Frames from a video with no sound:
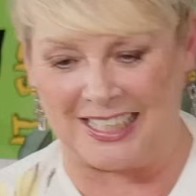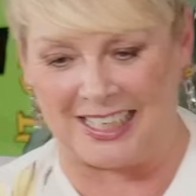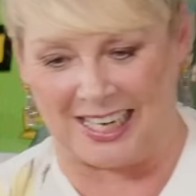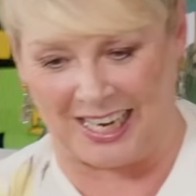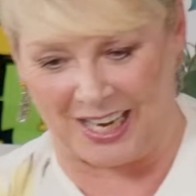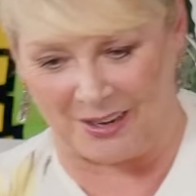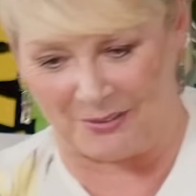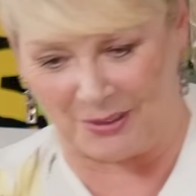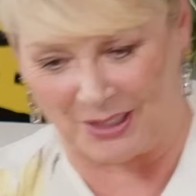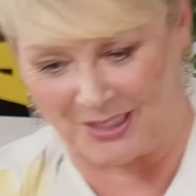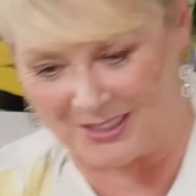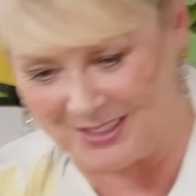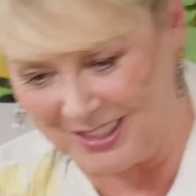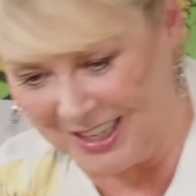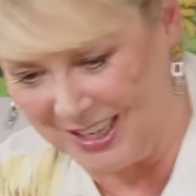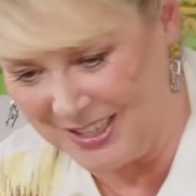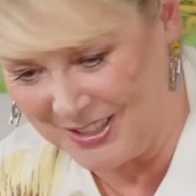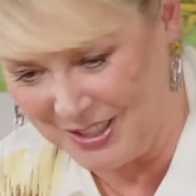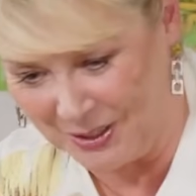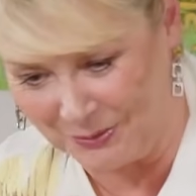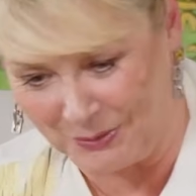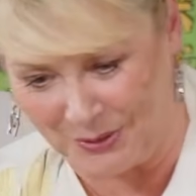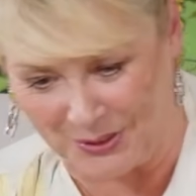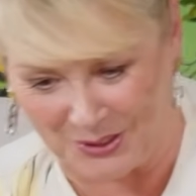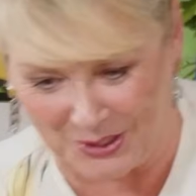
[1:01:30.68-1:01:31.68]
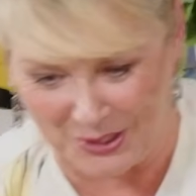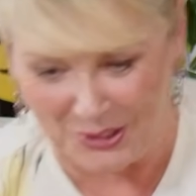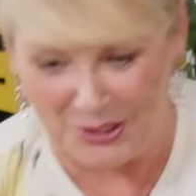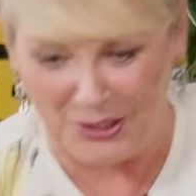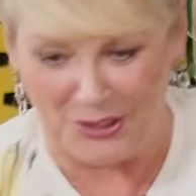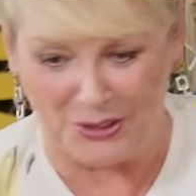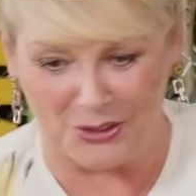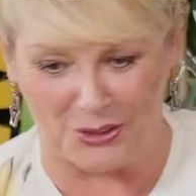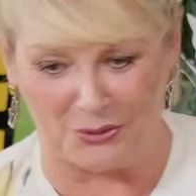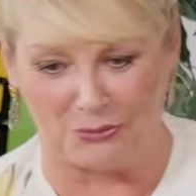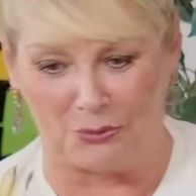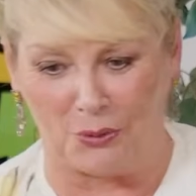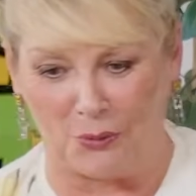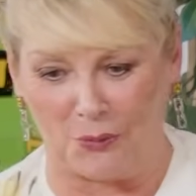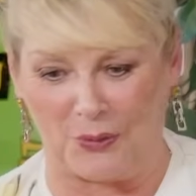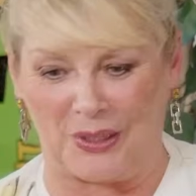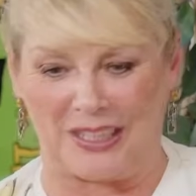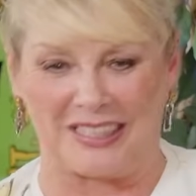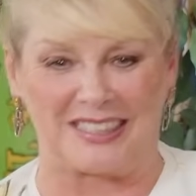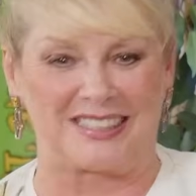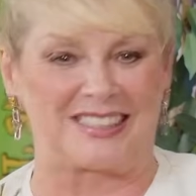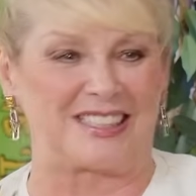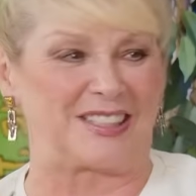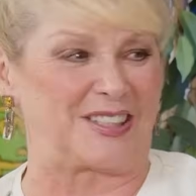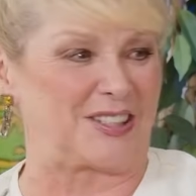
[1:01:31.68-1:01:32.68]
you how excited I was to walk
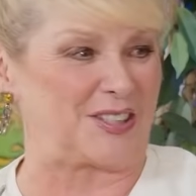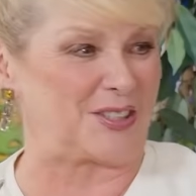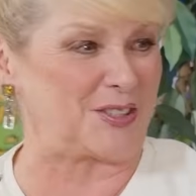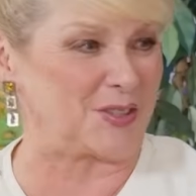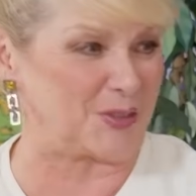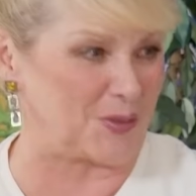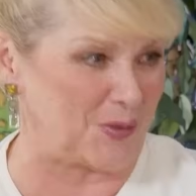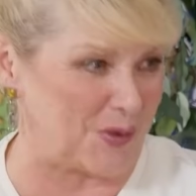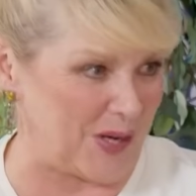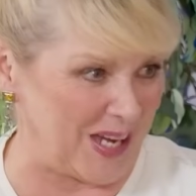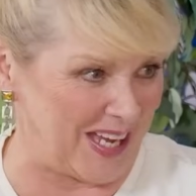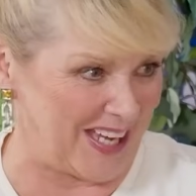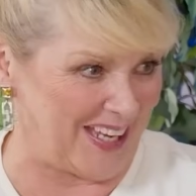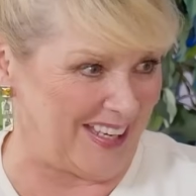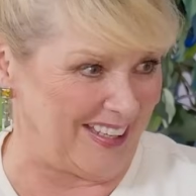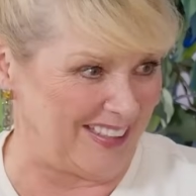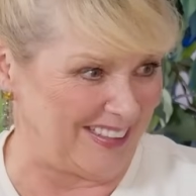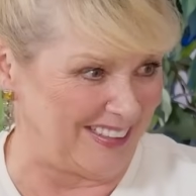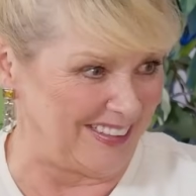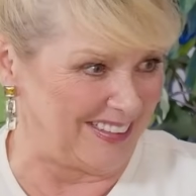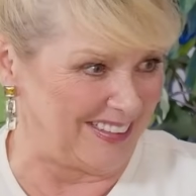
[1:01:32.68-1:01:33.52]
into the square,